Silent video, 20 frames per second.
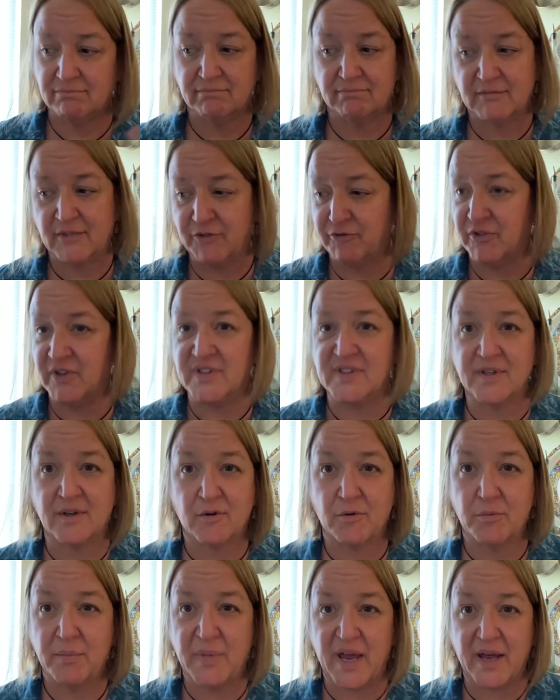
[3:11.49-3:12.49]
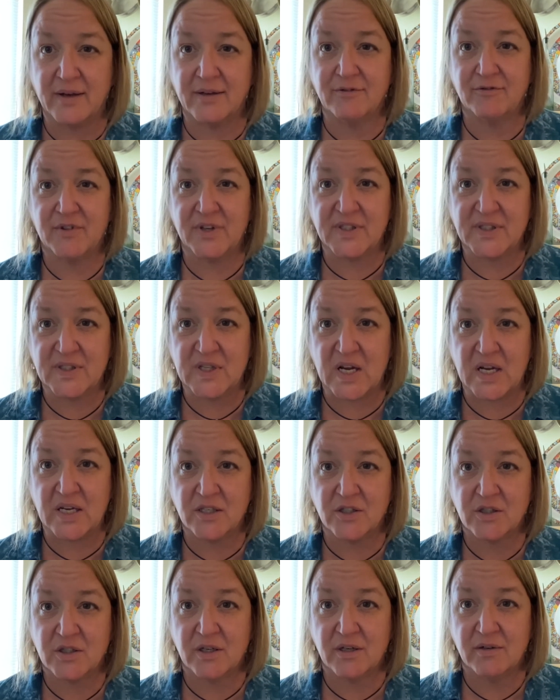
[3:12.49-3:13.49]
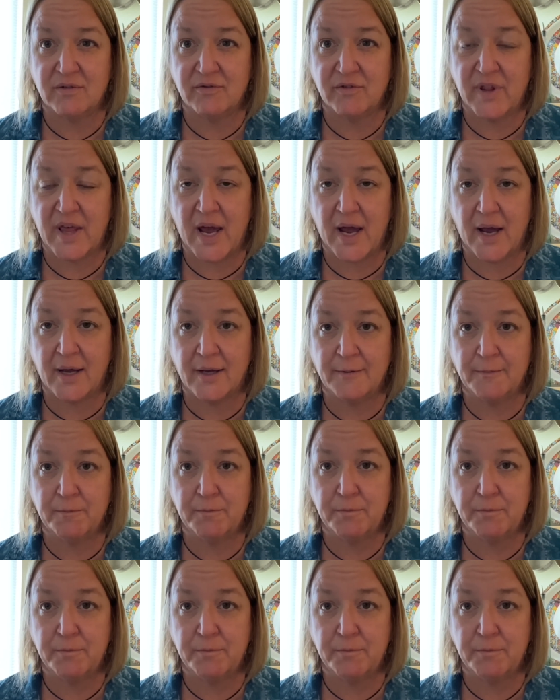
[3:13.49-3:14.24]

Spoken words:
the physical manifestation of that.